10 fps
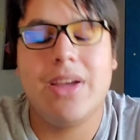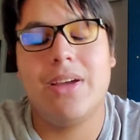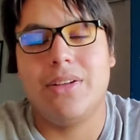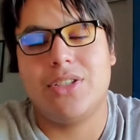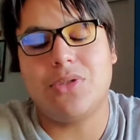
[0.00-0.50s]

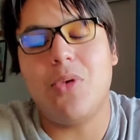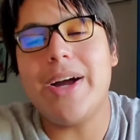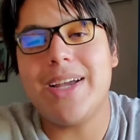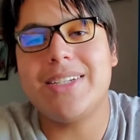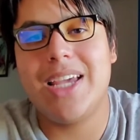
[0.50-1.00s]
So why
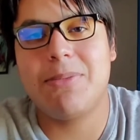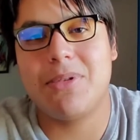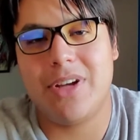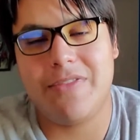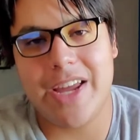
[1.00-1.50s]
not take
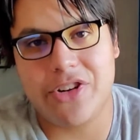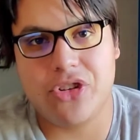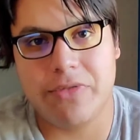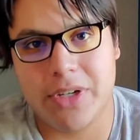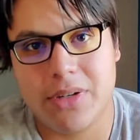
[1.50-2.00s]
advantage
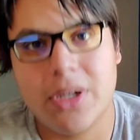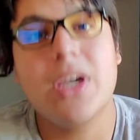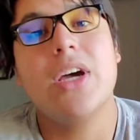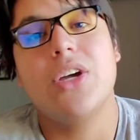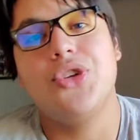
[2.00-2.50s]
of it?
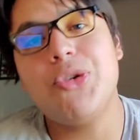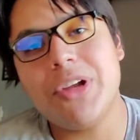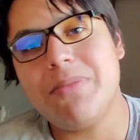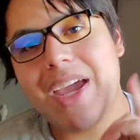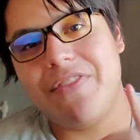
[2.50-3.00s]
You
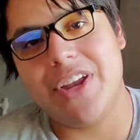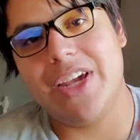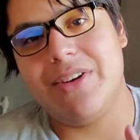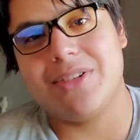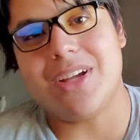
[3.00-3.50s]
can make
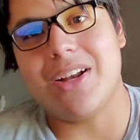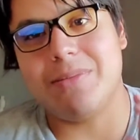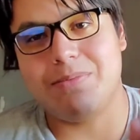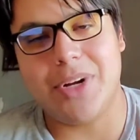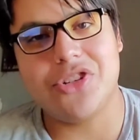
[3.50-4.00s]
videos on a
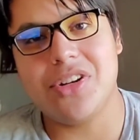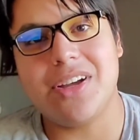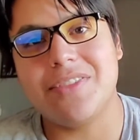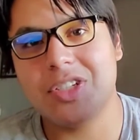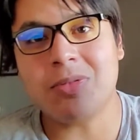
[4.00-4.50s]
budget
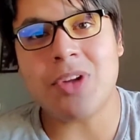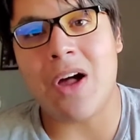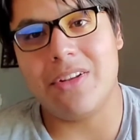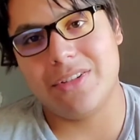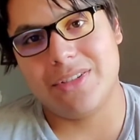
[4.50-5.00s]
of
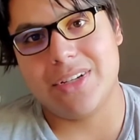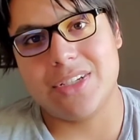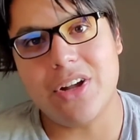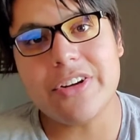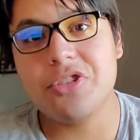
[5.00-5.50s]
$0, as
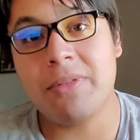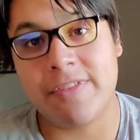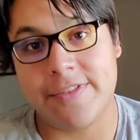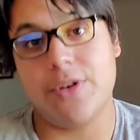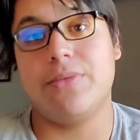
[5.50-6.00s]
long as you have a
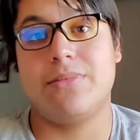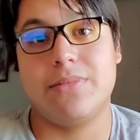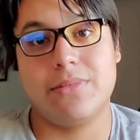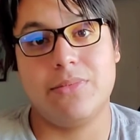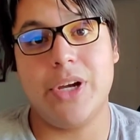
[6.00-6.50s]
phone,
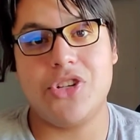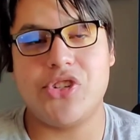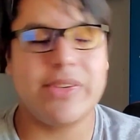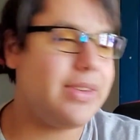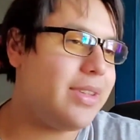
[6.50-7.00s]

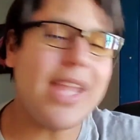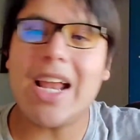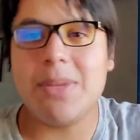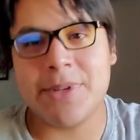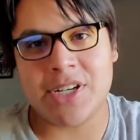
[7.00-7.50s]
which
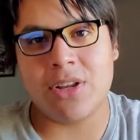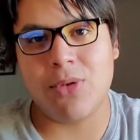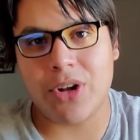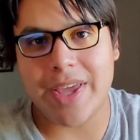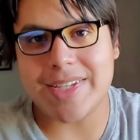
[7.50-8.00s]
90% of the
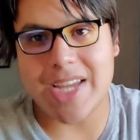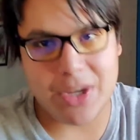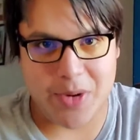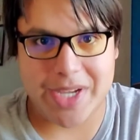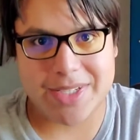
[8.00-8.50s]
world has
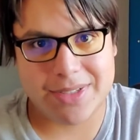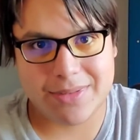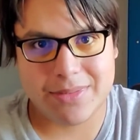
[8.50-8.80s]
anyways.